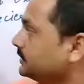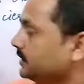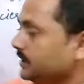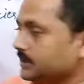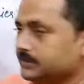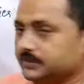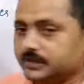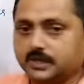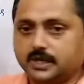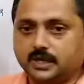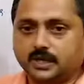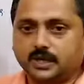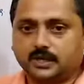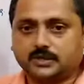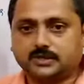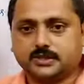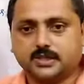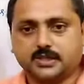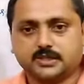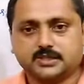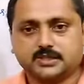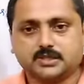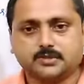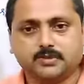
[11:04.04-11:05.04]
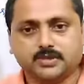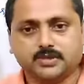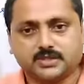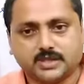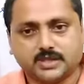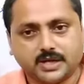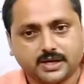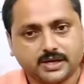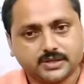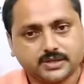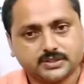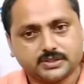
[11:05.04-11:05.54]
reaction
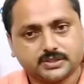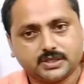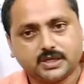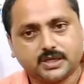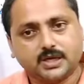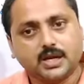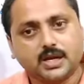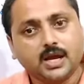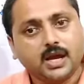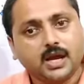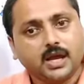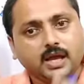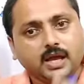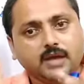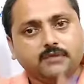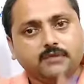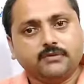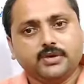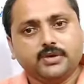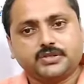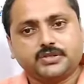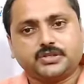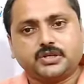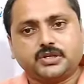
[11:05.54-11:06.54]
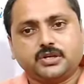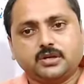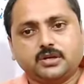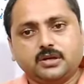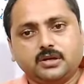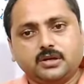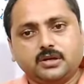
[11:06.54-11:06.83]
means a reaction in which